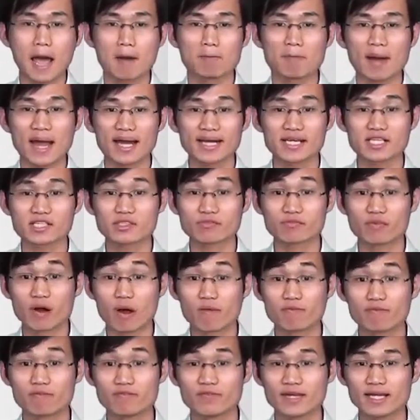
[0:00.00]
Packets
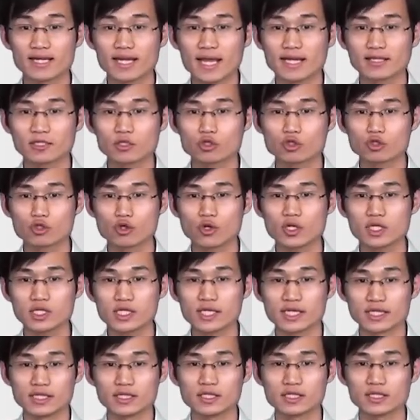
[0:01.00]
from VLAN
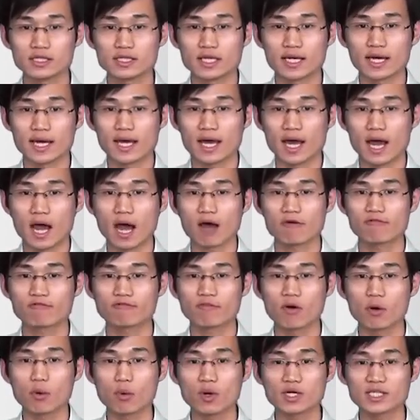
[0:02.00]
20 are
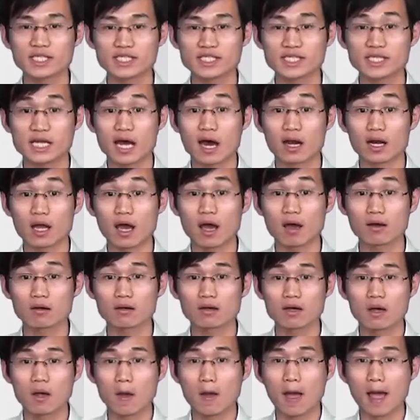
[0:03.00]
forwarded along
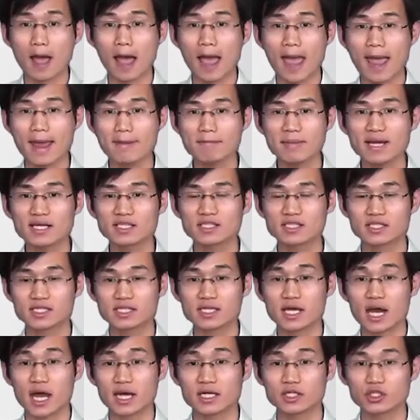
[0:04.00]

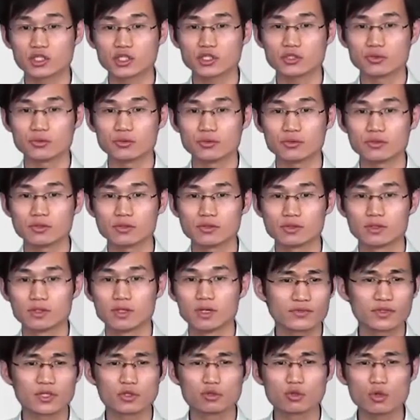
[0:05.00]

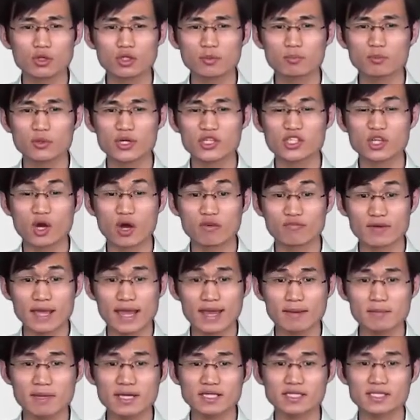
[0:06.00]
MSTI2. The root bridge of
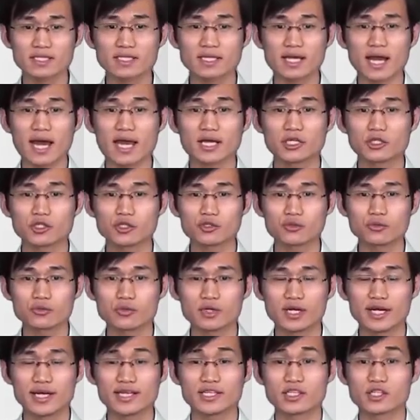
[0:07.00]

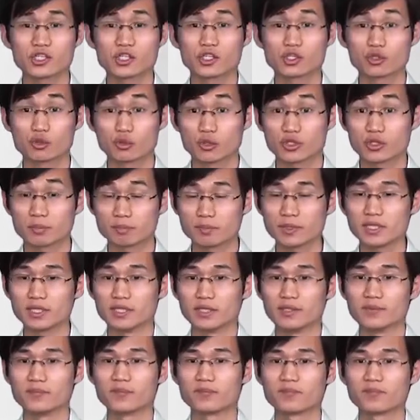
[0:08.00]
MSTI2 is Switch B.